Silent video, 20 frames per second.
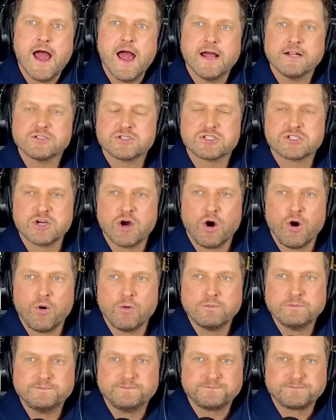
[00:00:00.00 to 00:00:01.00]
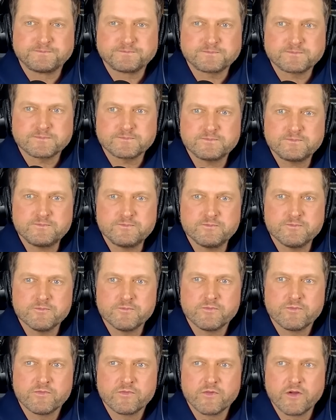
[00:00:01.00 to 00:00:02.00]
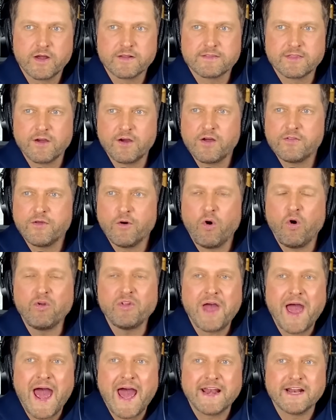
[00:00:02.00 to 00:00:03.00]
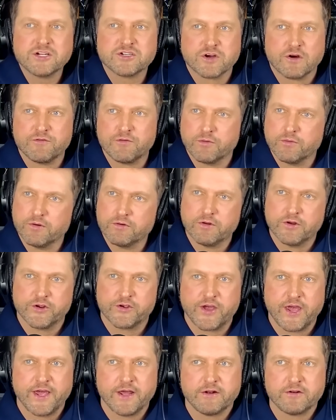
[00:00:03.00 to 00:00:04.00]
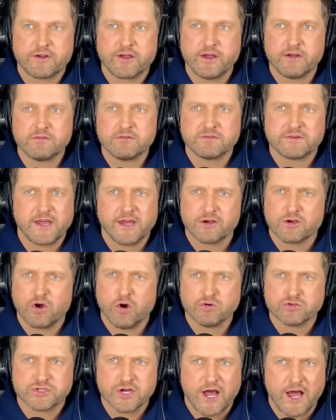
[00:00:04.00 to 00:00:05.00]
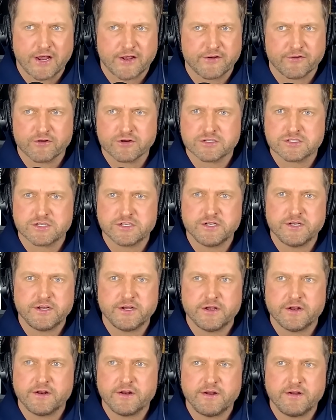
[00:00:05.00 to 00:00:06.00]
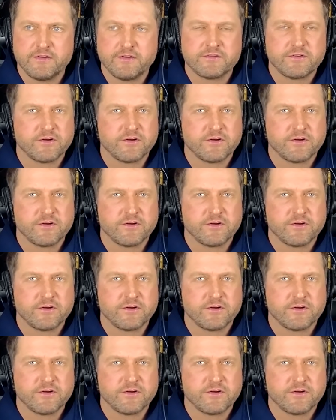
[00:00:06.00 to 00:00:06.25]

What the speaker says: And so, like the old adage over, you can't coach accuracy, and